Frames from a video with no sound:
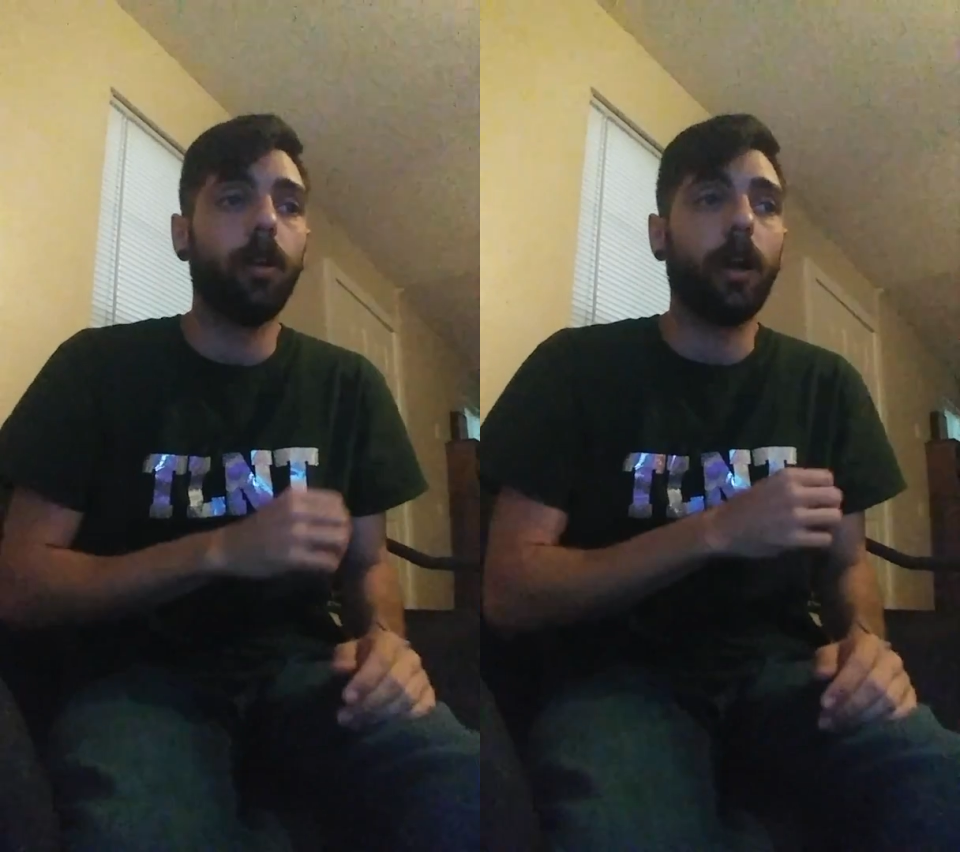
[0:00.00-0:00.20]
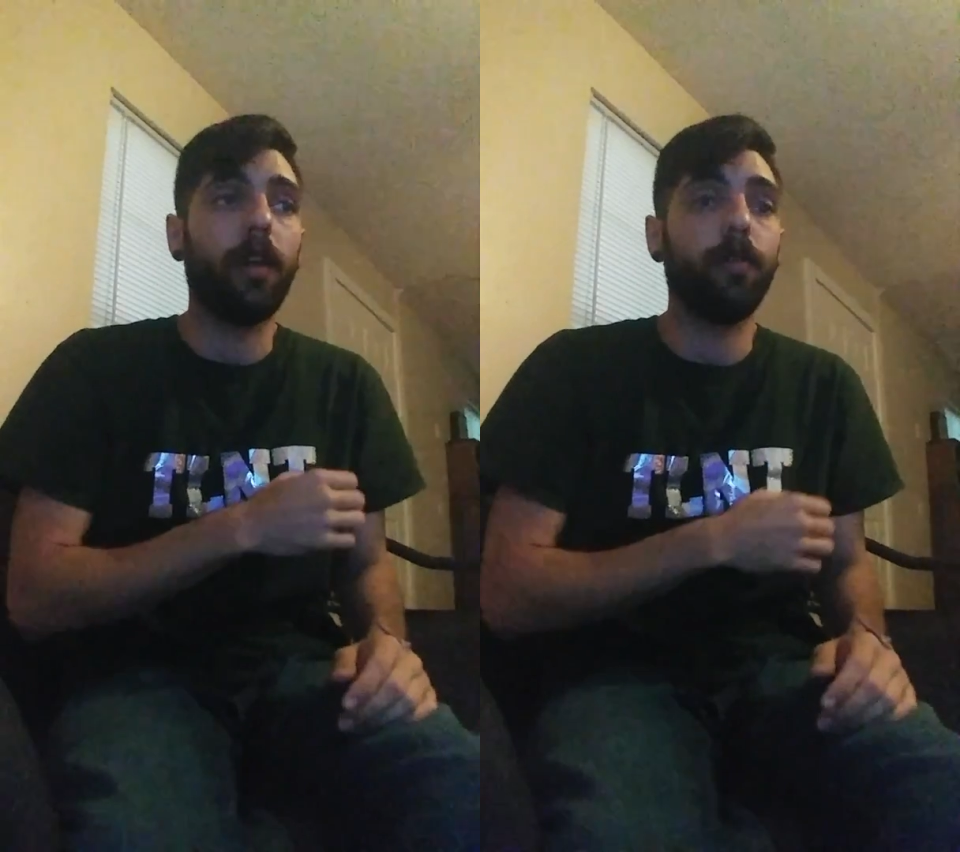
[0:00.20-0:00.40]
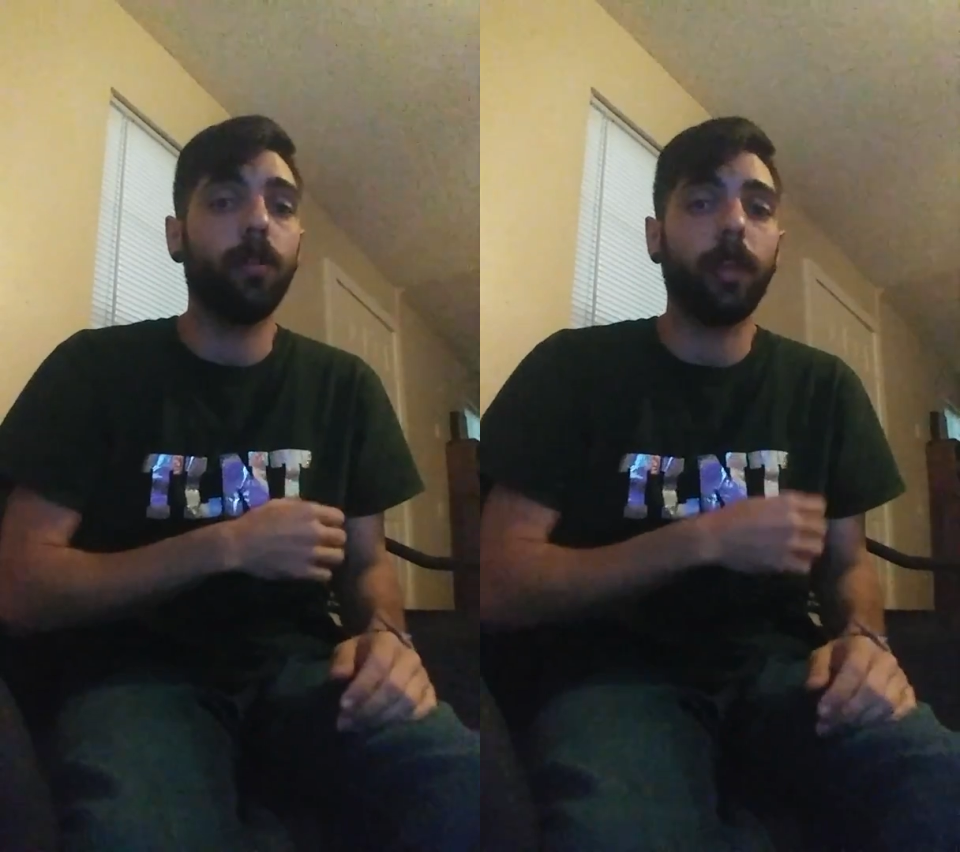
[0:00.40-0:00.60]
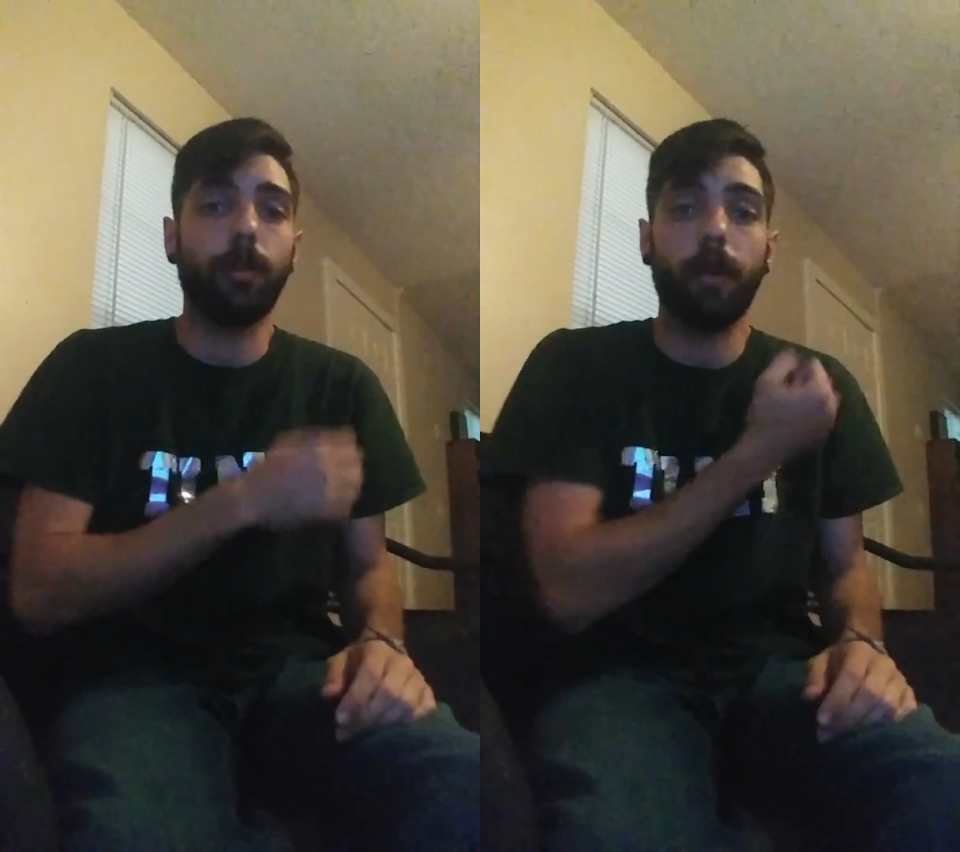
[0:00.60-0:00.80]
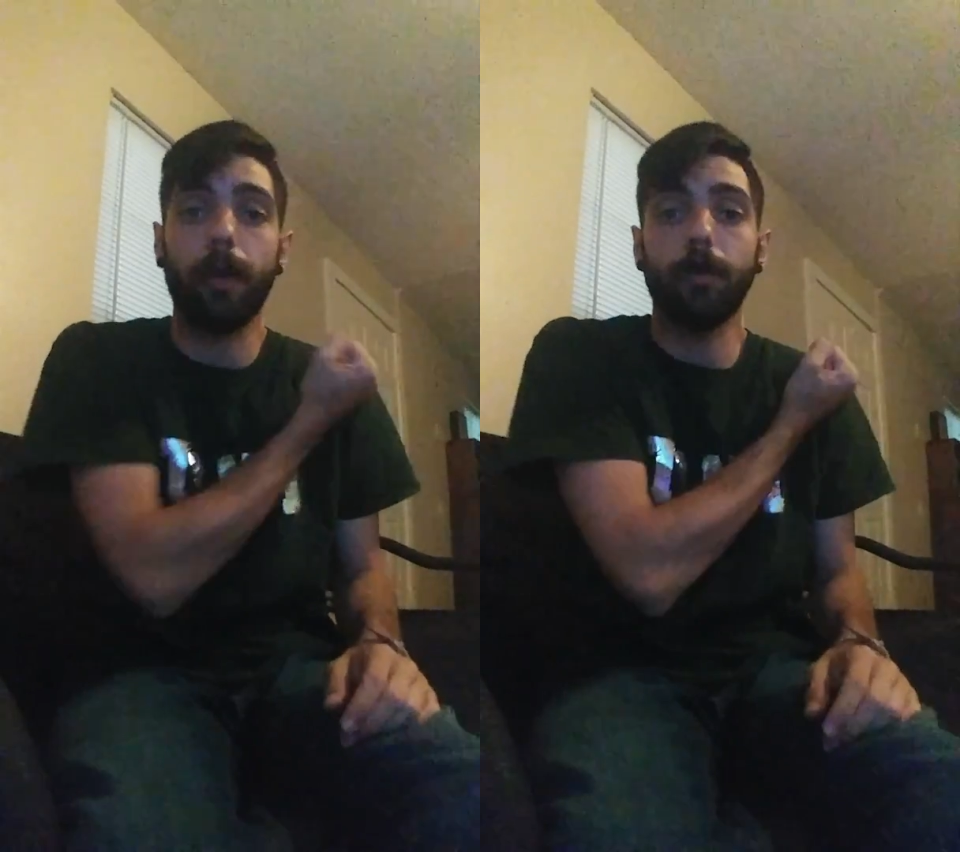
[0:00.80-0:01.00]
I feel like
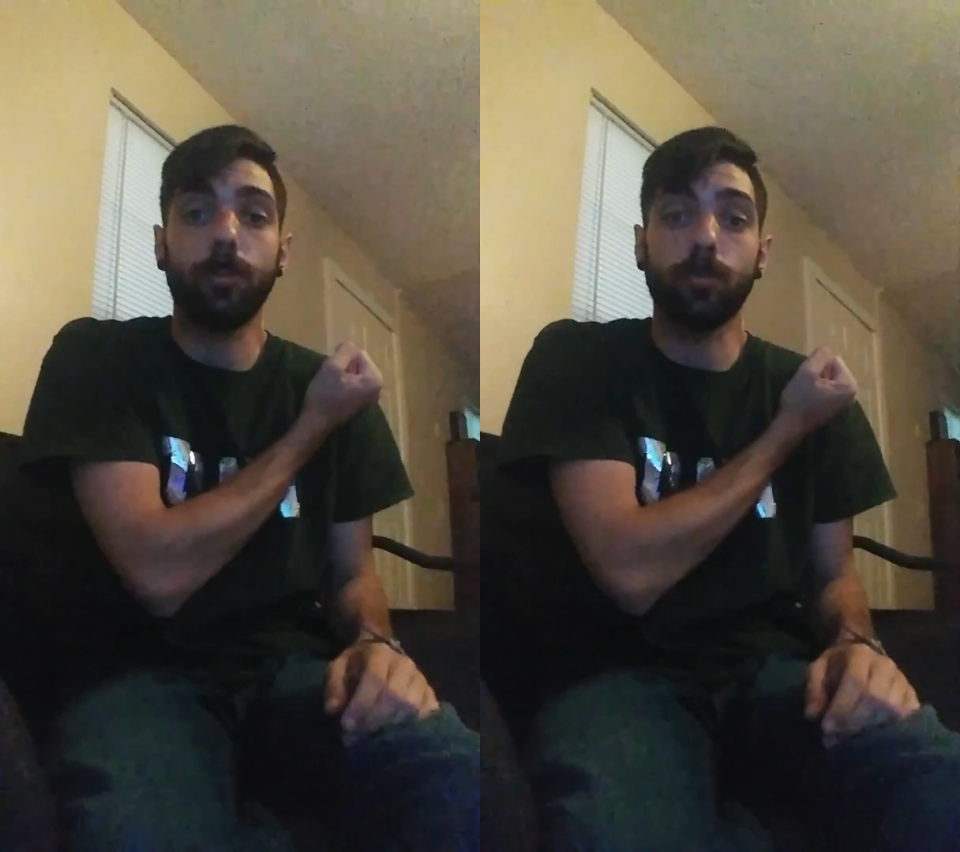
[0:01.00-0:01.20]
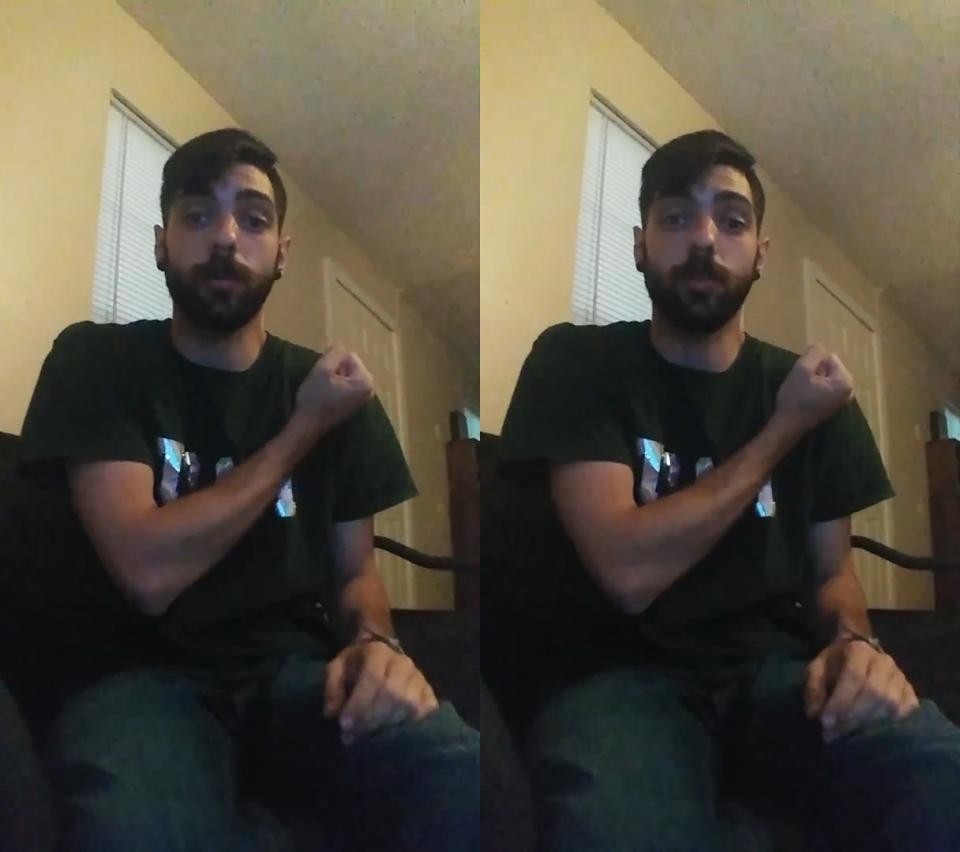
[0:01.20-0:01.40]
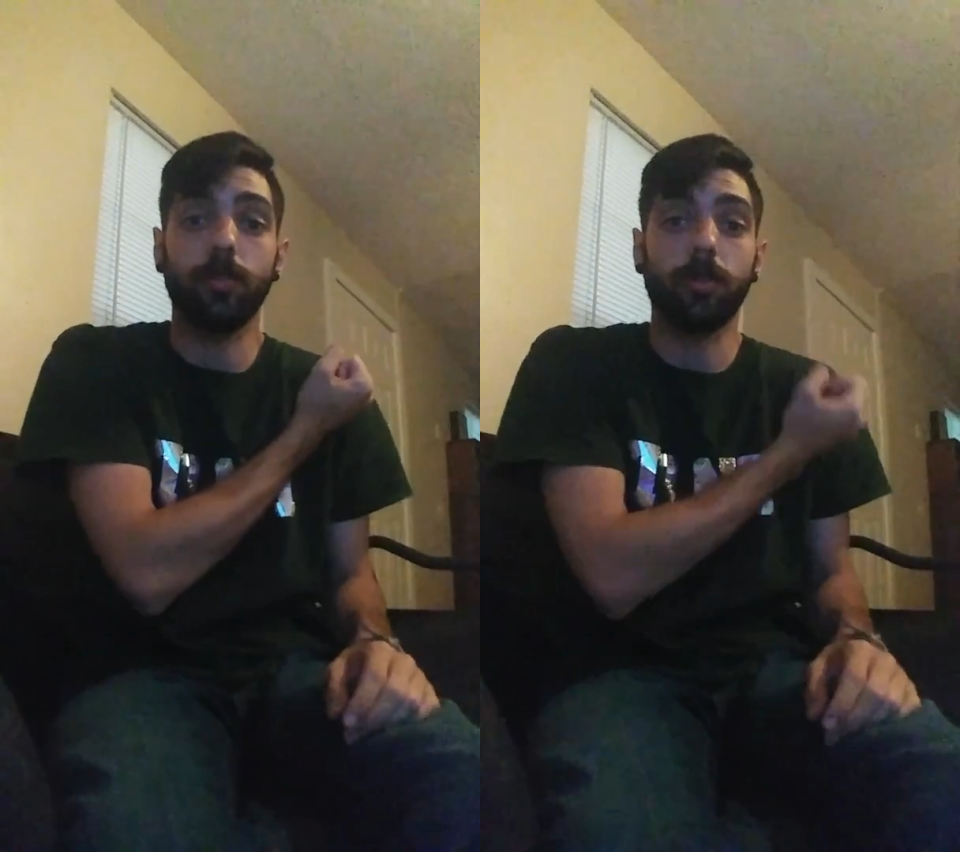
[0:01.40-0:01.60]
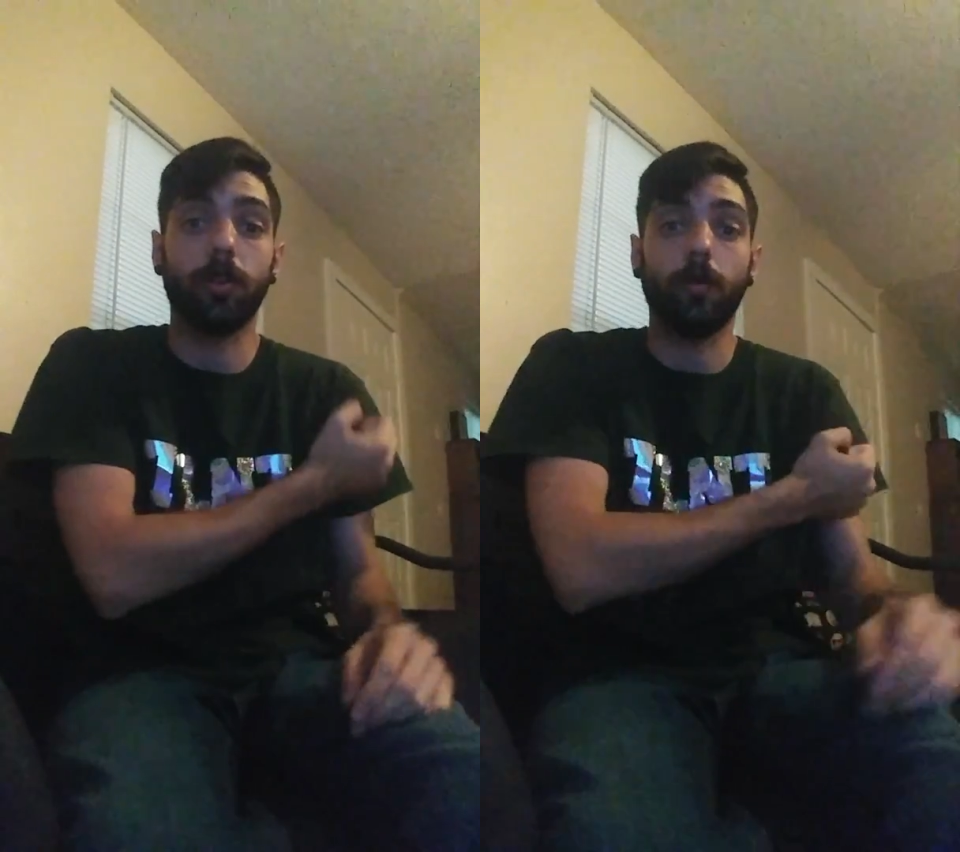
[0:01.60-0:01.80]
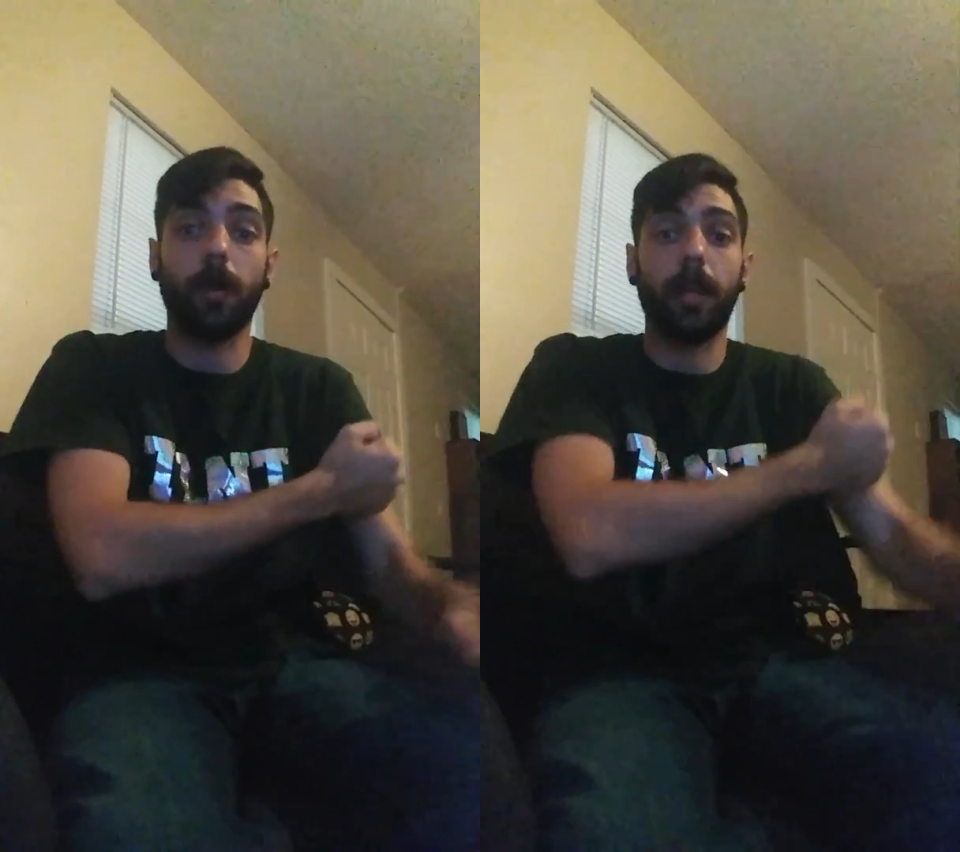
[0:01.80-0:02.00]
grabbing your joints is a
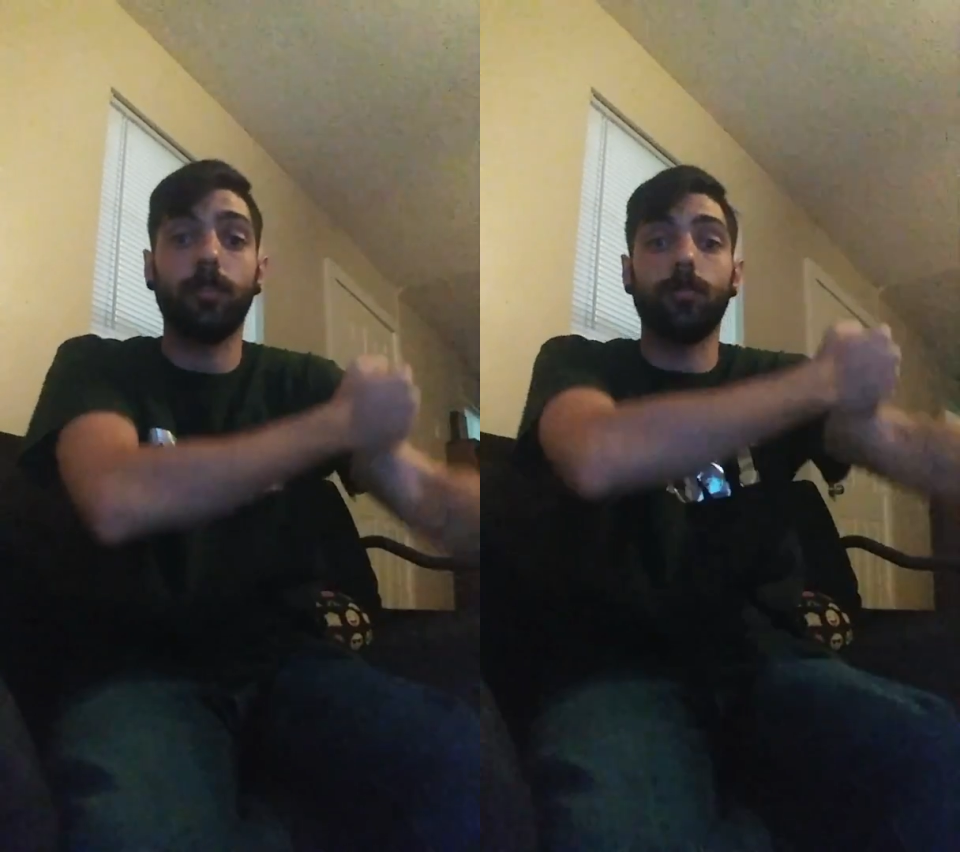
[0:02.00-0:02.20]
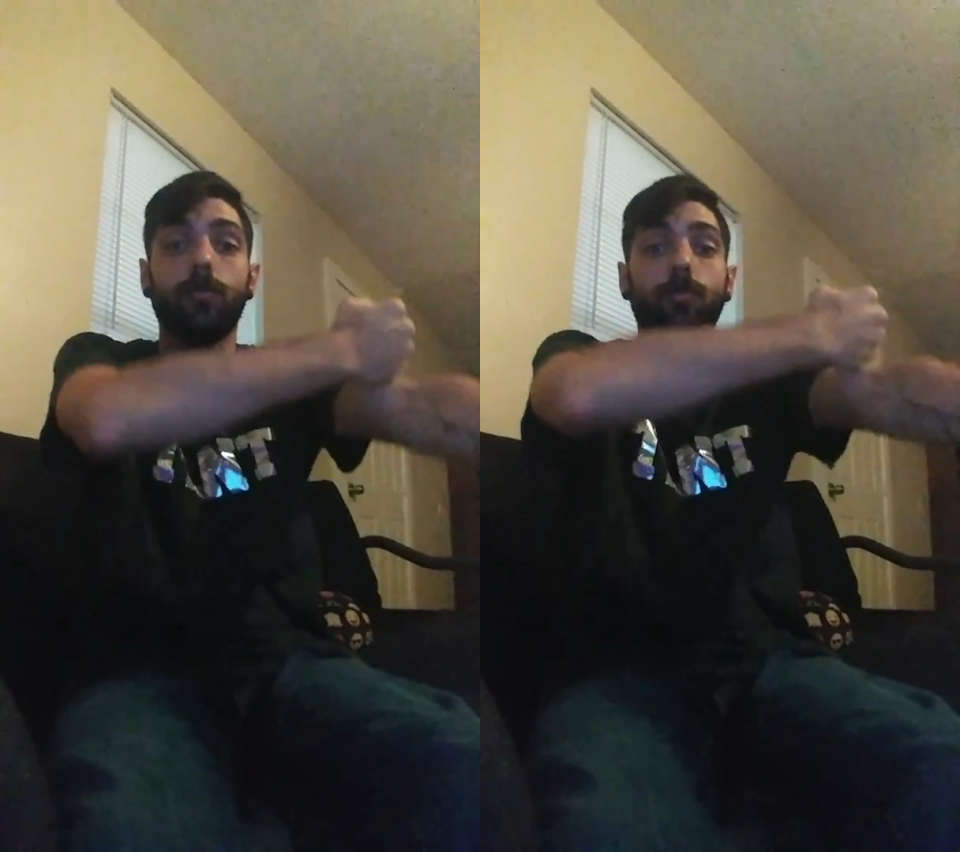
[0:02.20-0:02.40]
good way to